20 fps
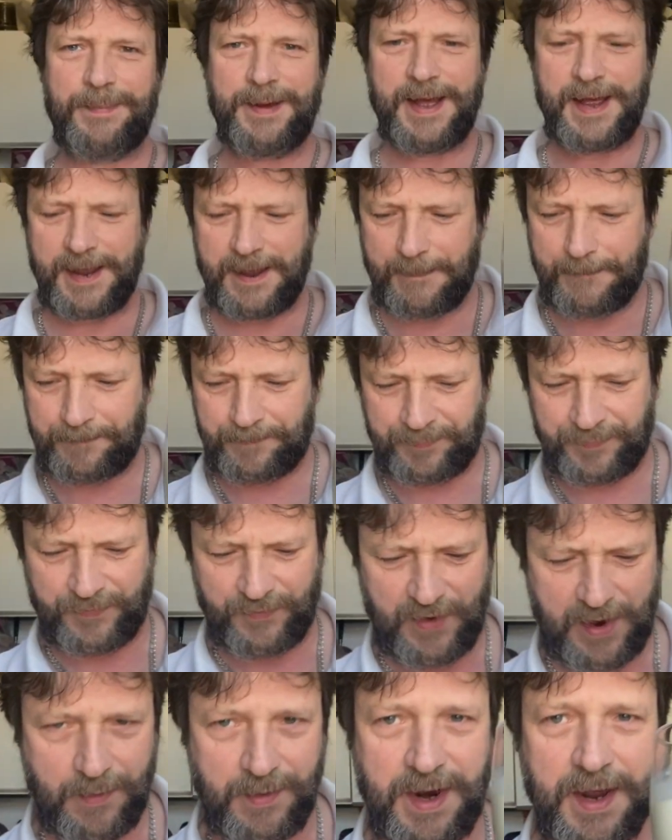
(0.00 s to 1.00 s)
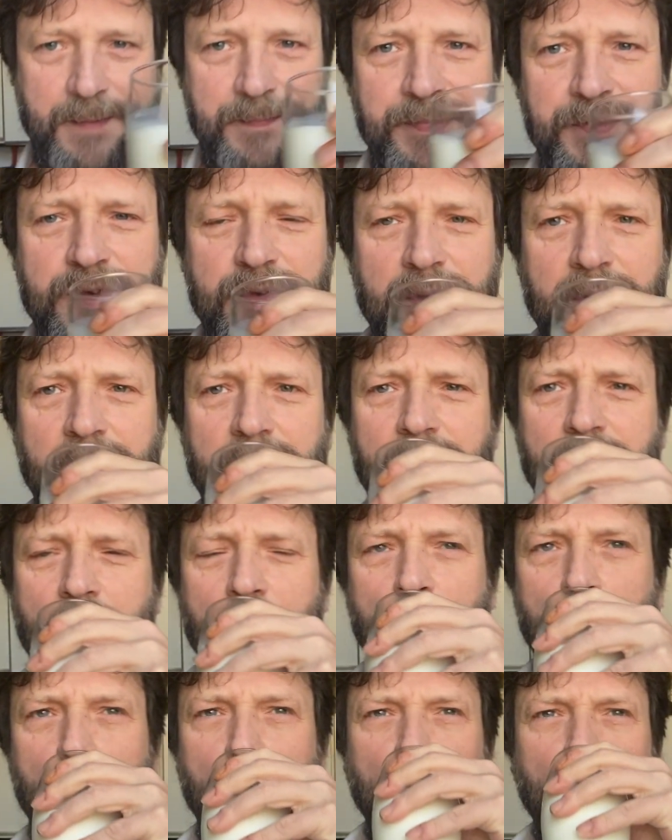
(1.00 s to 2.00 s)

Back, found it. So I'll